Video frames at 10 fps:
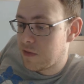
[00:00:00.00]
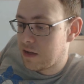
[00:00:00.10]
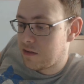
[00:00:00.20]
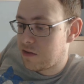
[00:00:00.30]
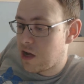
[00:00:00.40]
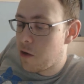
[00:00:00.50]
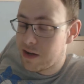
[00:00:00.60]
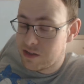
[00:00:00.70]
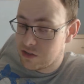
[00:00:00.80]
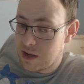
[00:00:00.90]
like
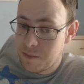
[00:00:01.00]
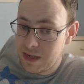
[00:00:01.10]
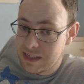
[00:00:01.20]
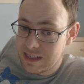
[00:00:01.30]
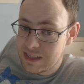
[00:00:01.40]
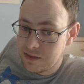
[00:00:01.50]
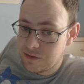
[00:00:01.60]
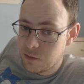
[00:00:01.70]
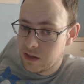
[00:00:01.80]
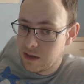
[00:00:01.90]
characters, NPCs
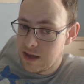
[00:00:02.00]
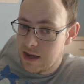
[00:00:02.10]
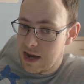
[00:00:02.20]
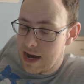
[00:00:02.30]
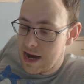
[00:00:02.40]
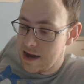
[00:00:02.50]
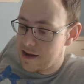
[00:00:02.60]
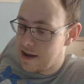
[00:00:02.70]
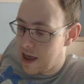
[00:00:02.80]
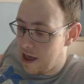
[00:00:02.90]
if you will,
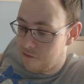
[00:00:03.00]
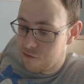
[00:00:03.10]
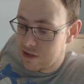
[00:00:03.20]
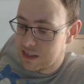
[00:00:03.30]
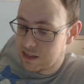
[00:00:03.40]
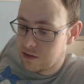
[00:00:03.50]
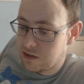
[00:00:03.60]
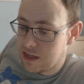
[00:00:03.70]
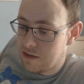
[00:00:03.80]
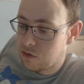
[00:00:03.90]
in every
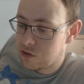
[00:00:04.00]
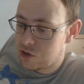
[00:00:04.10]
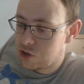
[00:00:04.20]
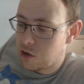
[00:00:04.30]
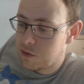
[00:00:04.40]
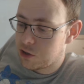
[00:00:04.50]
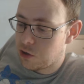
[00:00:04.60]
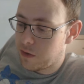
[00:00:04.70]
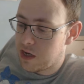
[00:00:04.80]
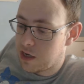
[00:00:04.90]
single level. There's so much
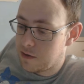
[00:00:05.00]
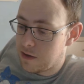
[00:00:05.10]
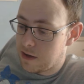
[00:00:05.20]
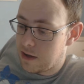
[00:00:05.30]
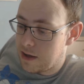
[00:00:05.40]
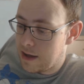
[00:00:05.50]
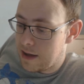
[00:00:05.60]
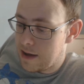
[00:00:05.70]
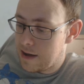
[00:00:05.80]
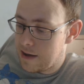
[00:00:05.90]
going on,
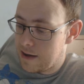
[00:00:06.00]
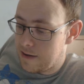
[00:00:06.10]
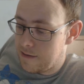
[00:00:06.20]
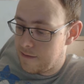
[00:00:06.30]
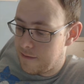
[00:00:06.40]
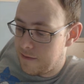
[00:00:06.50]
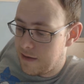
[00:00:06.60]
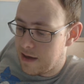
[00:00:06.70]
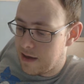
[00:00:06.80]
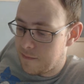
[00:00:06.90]
and
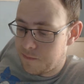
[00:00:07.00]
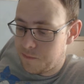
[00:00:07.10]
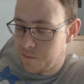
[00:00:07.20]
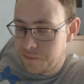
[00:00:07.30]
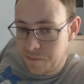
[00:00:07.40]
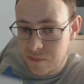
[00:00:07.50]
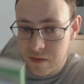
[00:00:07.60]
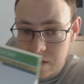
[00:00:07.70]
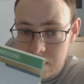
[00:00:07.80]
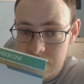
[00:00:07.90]
yeah,
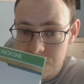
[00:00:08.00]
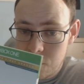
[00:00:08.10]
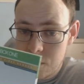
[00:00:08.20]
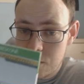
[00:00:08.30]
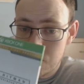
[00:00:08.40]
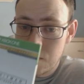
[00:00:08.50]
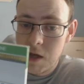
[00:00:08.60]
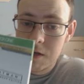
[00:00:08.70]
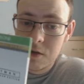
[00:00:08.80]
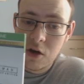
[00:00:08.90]
for
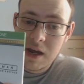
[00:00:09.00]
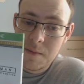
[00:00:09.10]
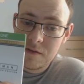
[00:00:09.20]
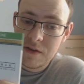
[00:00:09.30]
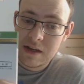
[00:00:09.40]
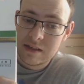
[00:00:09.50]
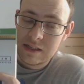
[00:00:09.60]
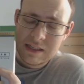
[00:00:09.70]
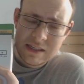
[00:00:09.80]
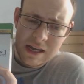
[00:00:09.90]
hardcore Hitman fans,
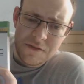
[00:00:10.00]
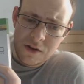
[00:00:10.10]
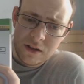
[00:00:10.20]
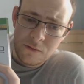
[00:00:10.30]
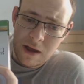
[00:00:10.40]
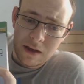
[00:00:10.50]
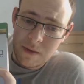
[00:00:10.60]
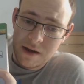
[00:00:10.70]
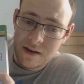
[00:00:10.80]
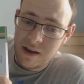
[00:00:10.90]
this is definitely
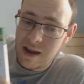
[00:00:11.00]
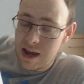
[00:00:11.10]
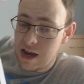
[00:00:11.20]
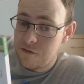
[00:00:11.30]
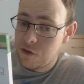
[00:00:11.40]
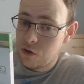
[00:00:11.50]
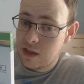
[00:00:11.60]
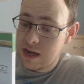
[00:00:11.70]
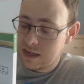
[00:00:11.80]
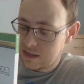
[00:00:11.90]
recommended if you
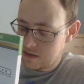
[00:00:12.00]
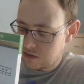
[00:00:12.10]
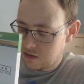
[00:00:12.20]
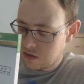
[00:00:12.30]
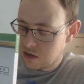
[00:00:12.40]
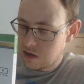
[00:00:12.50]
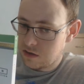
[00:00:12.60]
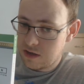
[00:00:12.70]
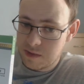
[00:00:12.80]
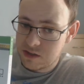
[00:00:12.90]
liked
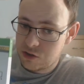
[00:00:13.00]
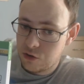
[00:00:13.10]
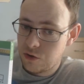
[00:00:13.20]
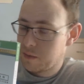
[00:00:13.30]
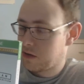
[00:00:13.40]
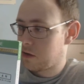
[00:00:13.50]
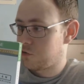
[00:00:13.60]
Hitman 2, Hitman